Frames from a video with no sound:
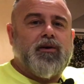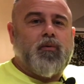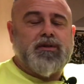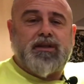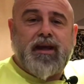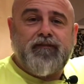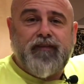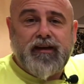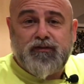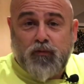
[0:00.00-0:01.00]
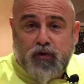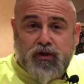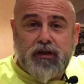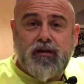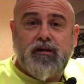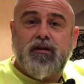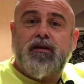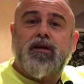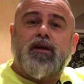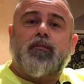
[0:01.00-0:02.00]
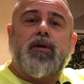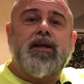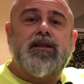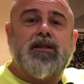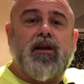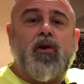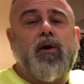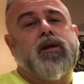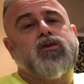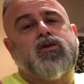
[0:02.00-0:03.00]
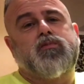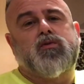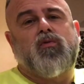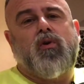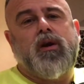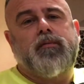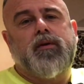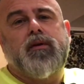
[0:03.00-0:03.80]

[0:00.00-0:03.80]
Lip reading: once again, thanks for watching. Please like and subscribe.